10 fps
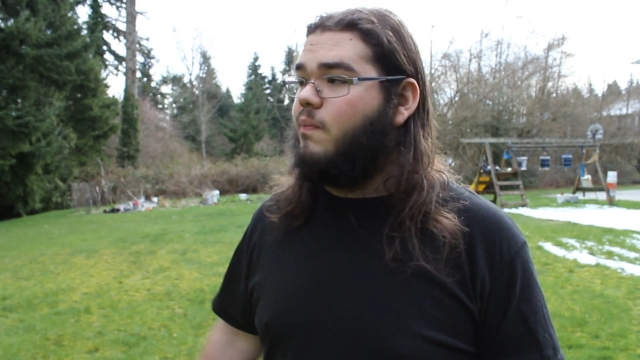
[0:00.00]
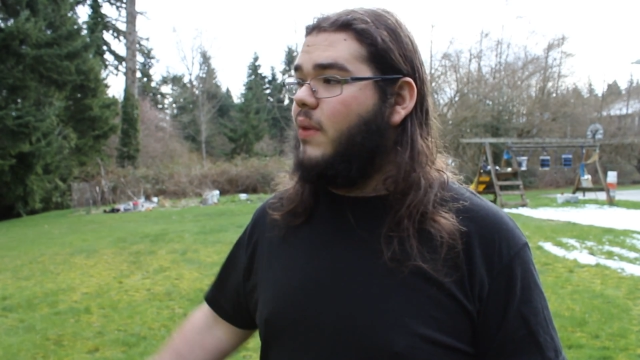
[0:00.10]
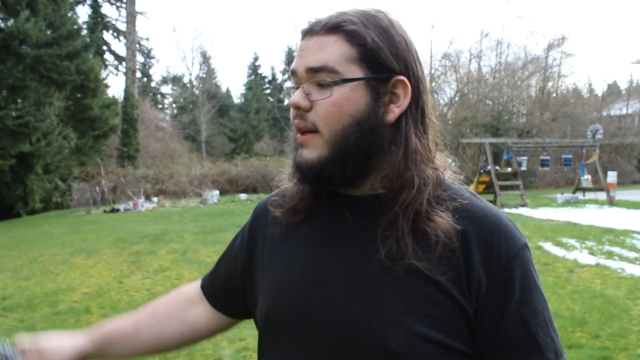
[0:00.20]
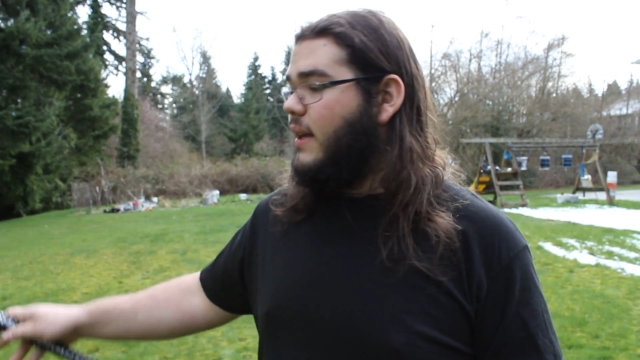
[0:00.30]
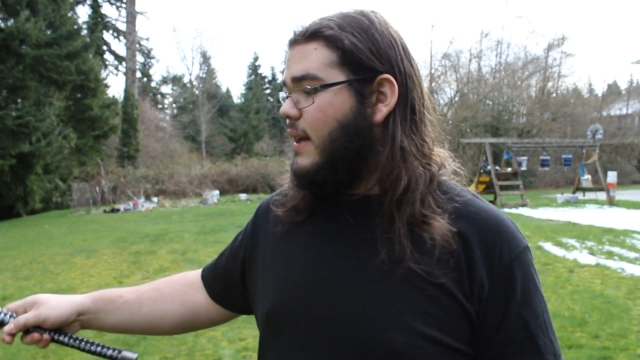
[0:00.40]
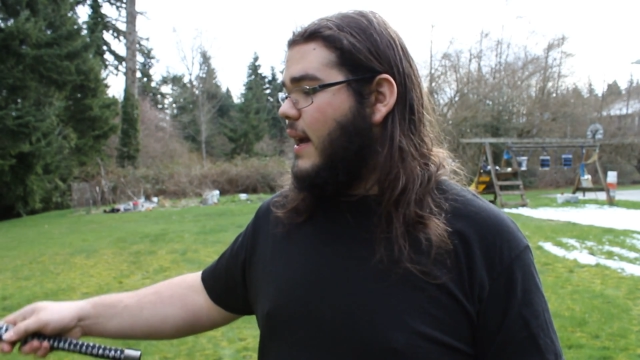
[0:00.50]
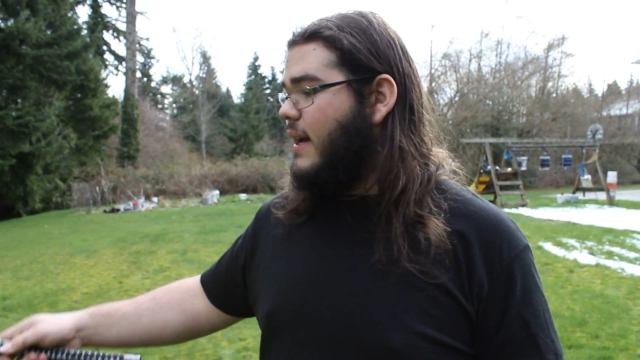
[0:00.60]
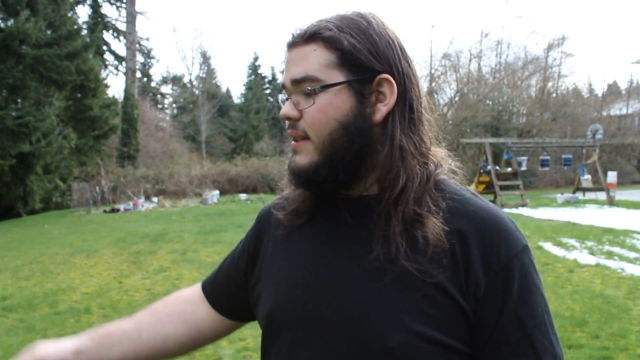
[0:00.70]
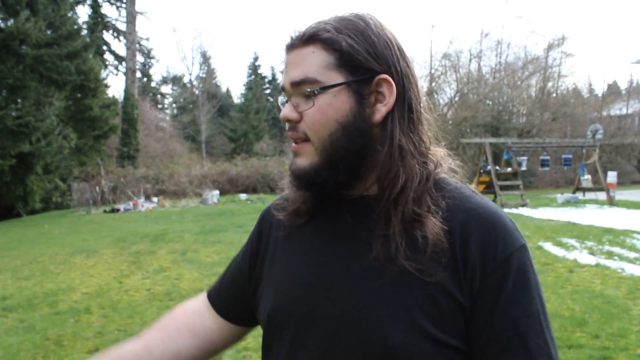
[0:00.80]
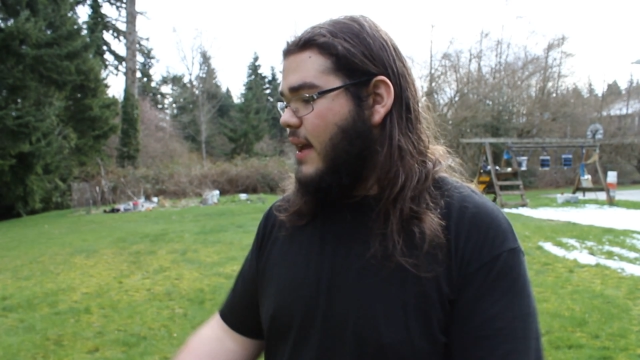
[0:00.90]
But it
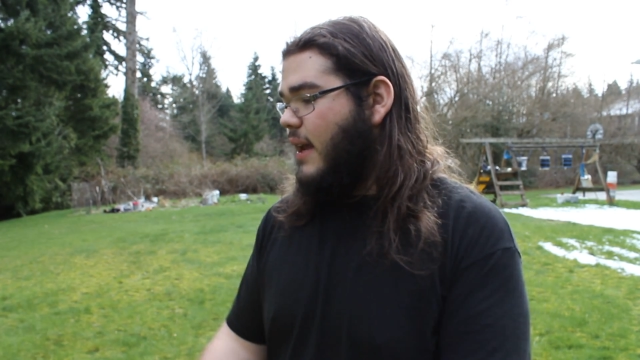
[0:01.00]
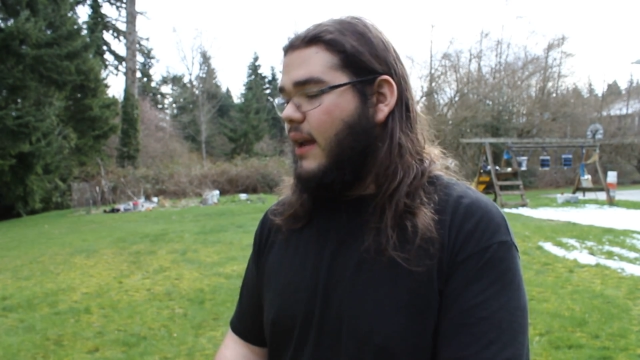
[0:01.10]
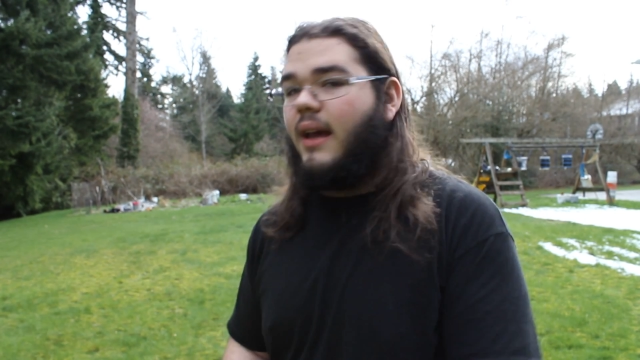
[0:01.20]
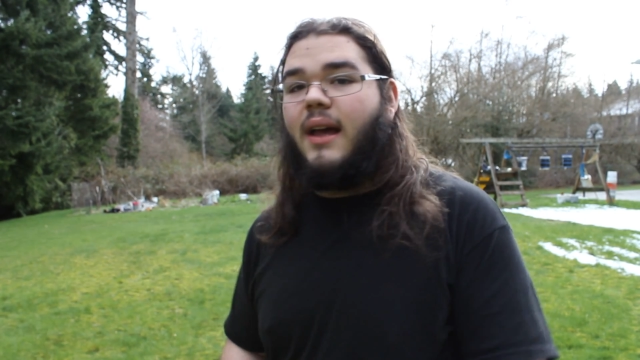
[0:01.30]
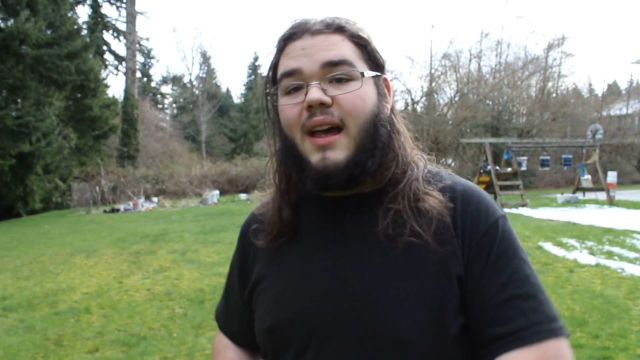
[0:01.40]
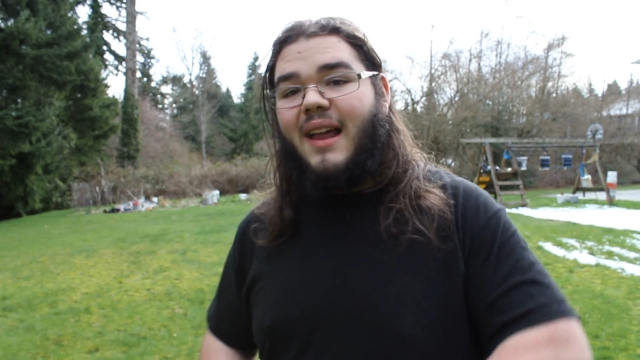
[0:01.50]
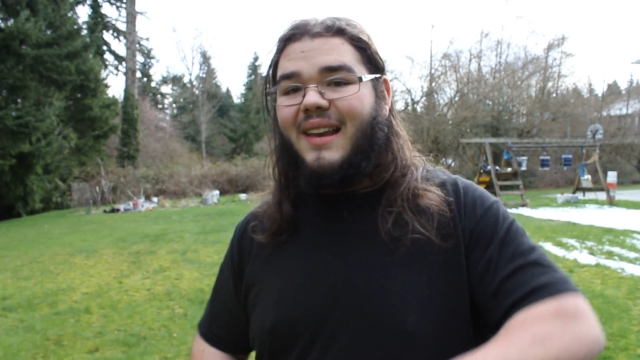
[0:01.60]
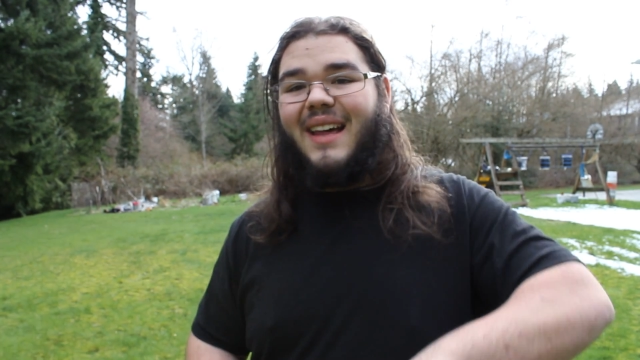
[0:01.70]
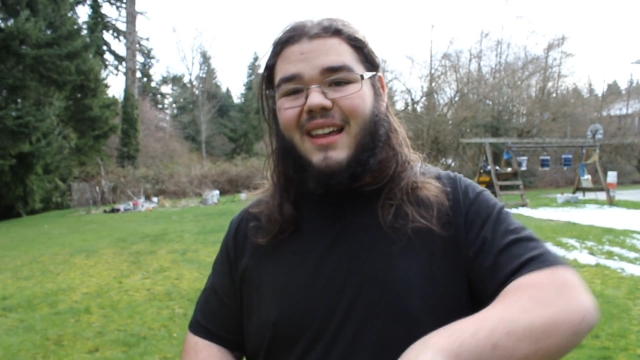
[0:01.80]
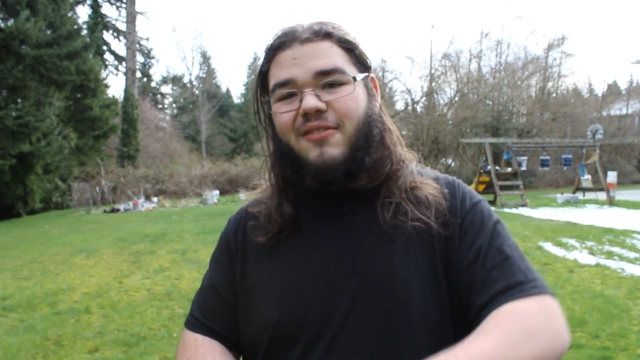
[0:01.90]
has a
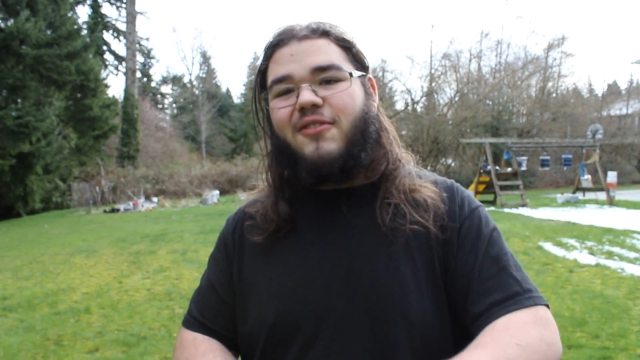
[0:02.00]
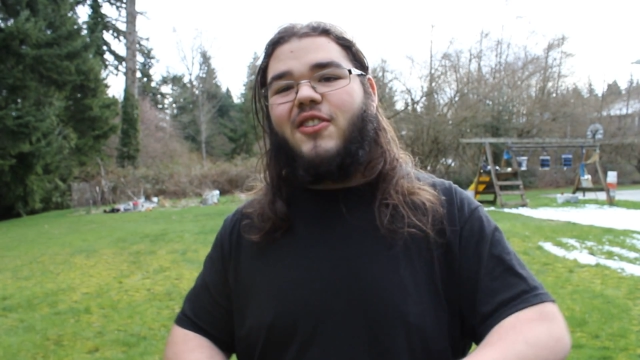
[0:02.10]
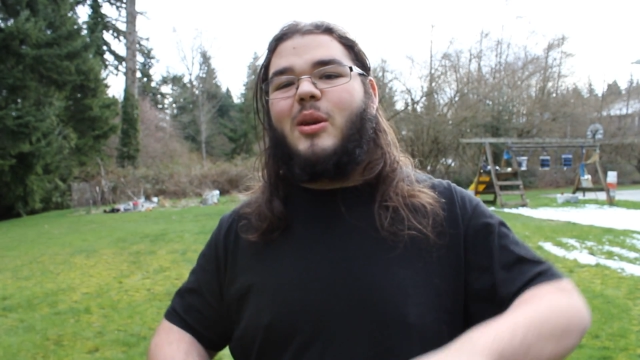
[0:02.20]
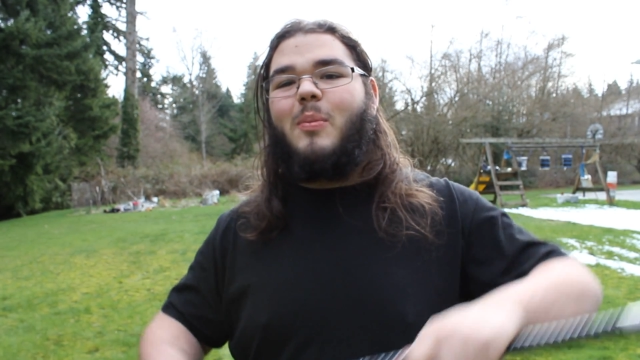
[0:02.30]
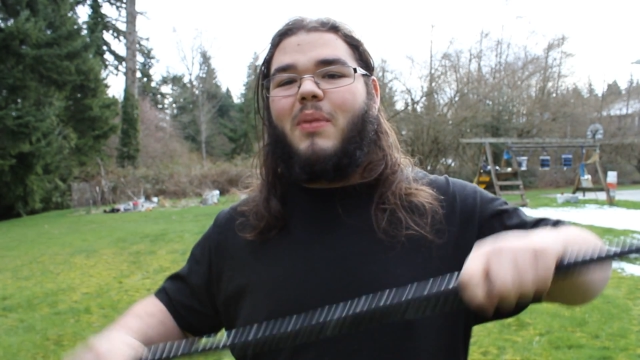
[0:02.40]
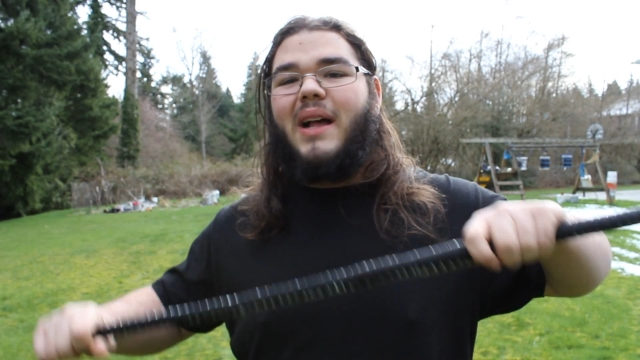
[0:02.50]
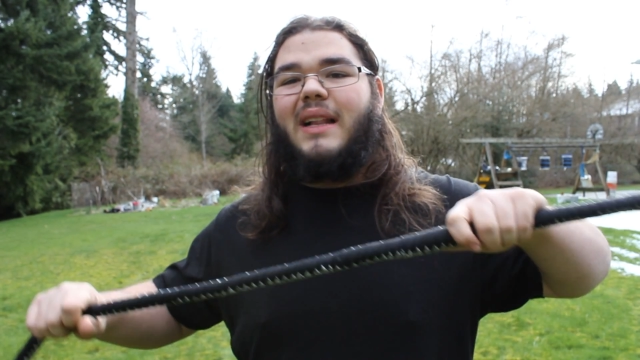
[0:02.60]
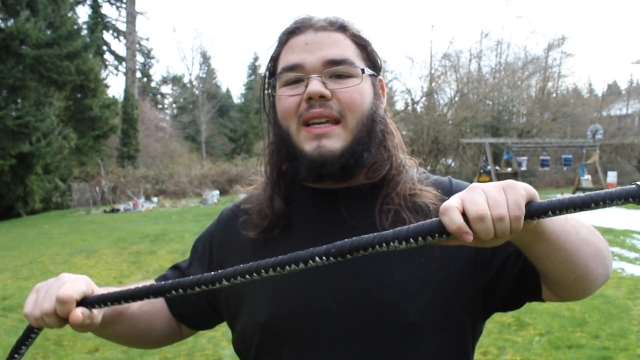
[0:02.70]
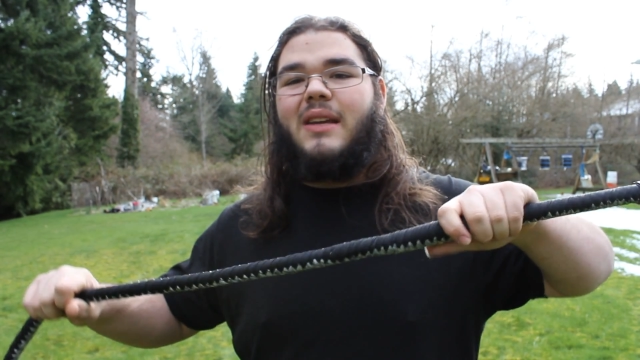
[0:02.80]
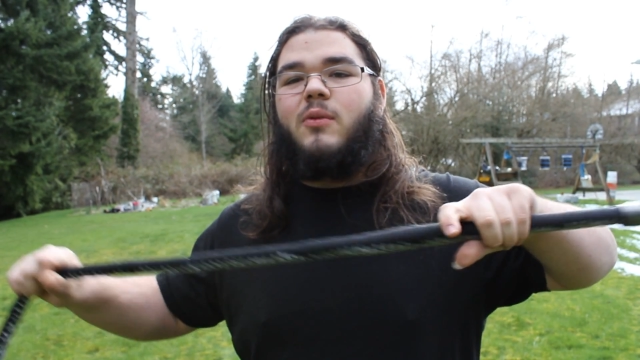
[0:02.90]
9-foot
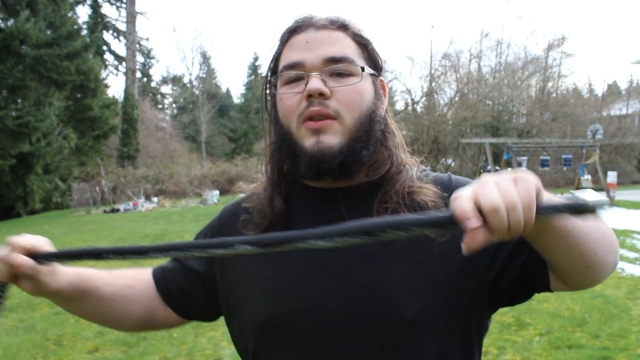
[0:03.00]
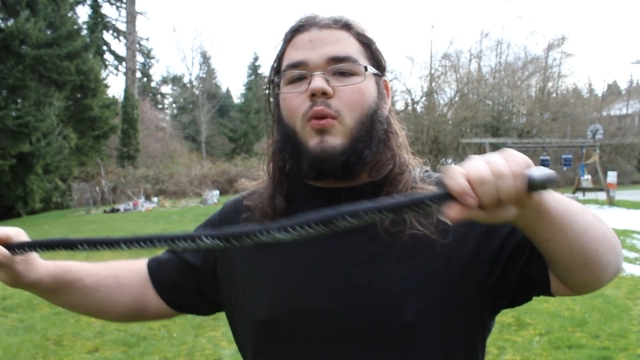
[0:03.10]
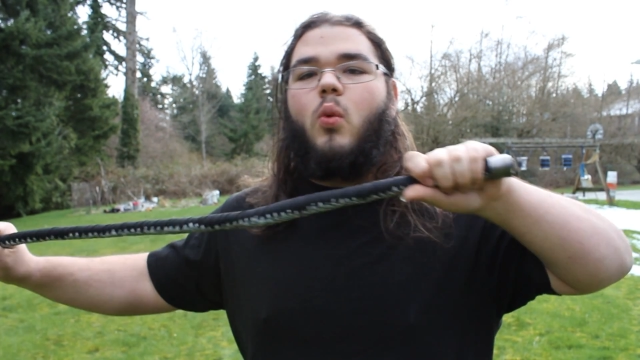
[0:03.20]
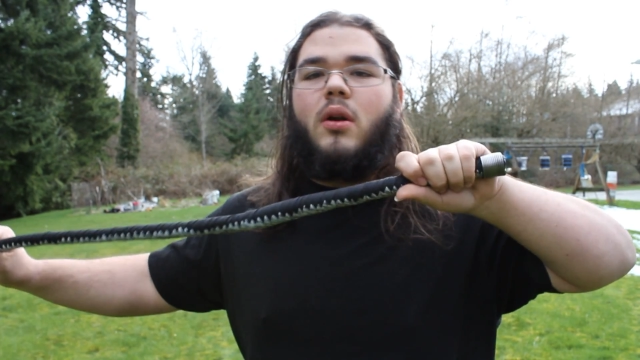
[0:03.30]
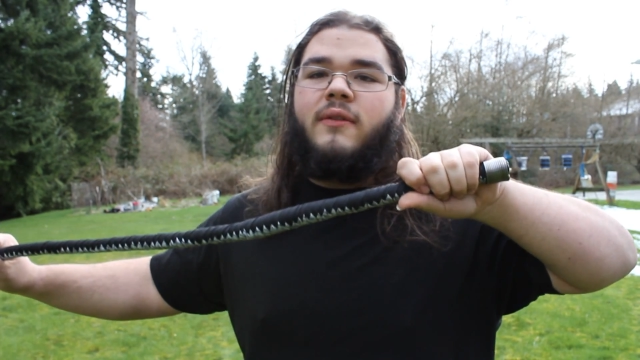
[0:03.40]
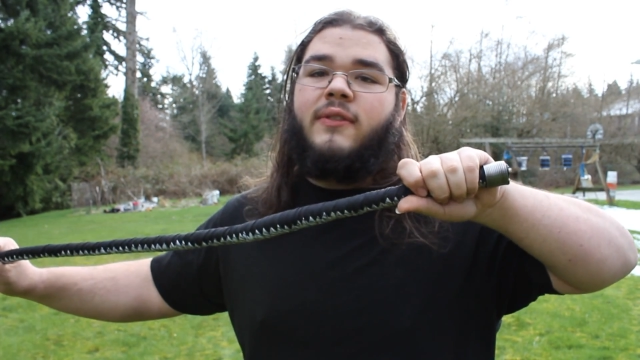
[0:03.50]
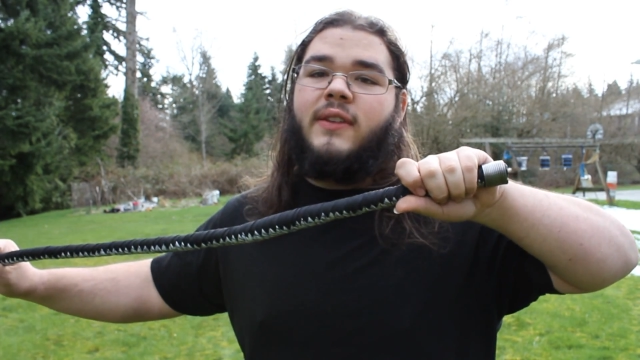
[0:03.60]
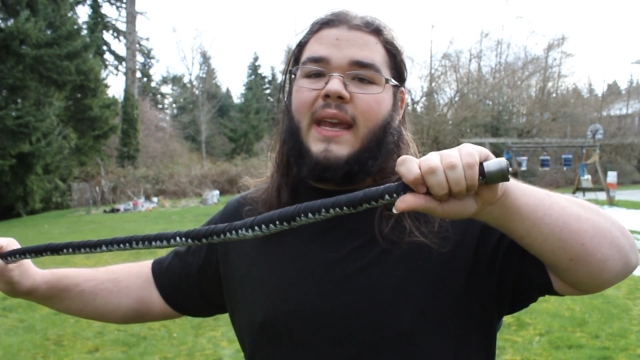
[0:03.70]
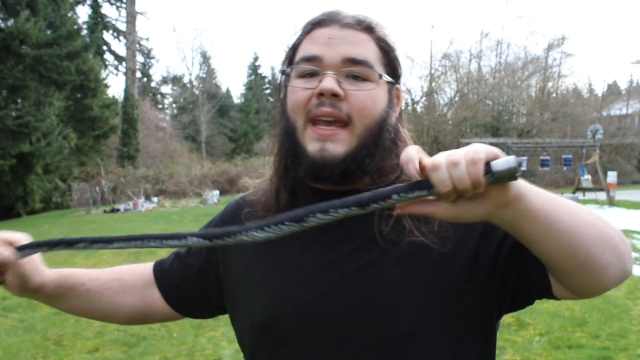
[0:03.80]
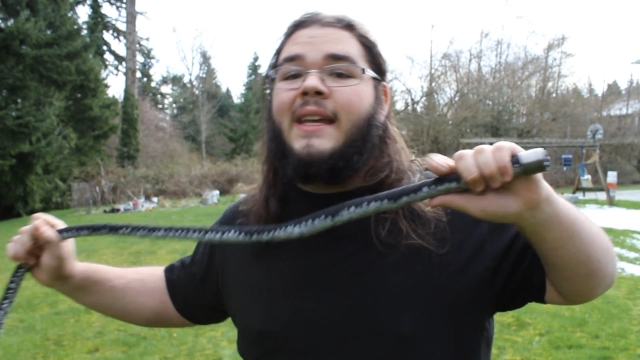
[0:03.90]
belly with a
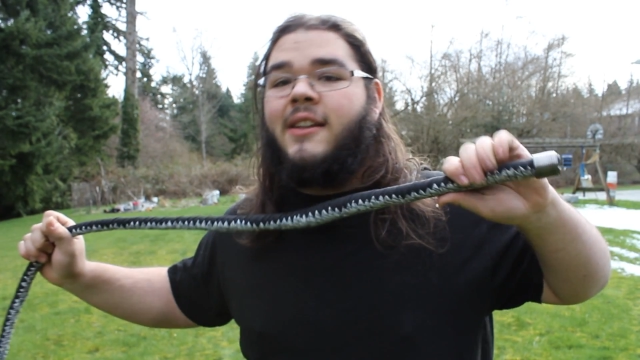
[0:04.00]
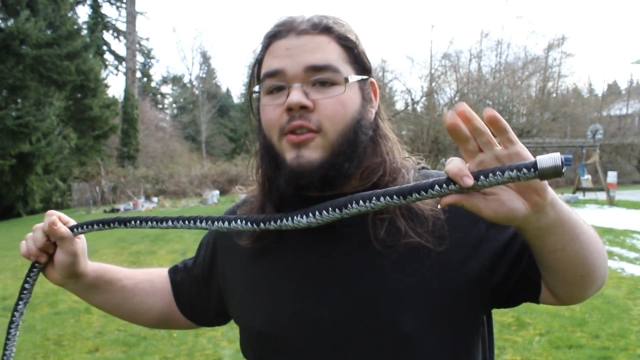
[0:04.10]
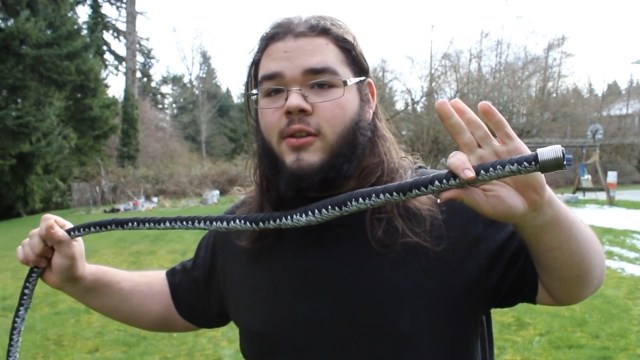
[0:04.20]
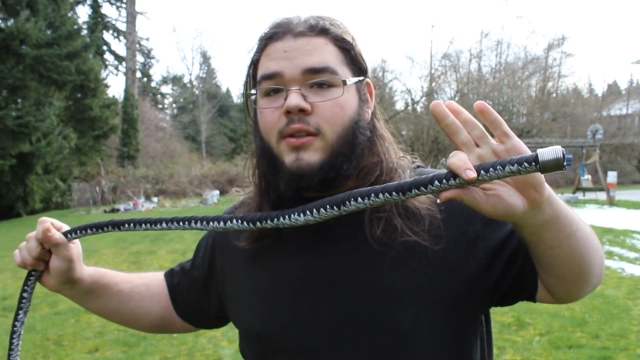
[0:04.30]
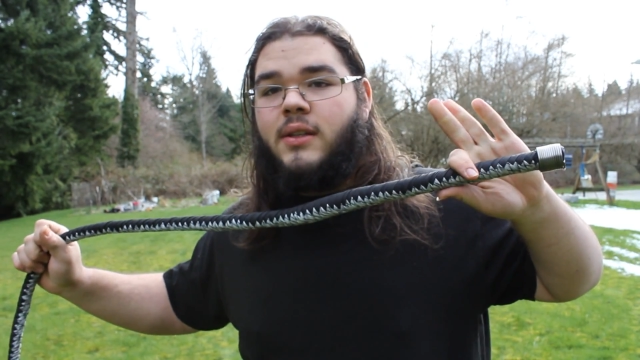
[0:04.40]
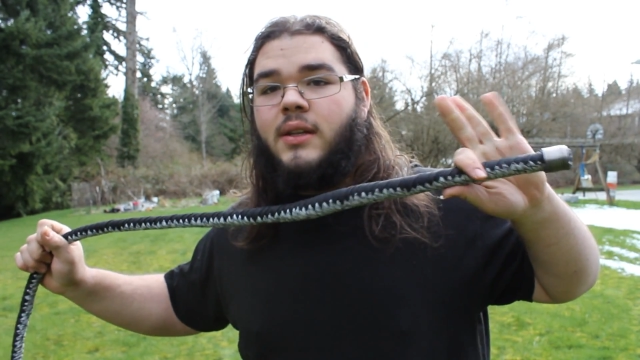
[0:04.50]
1-foot handle.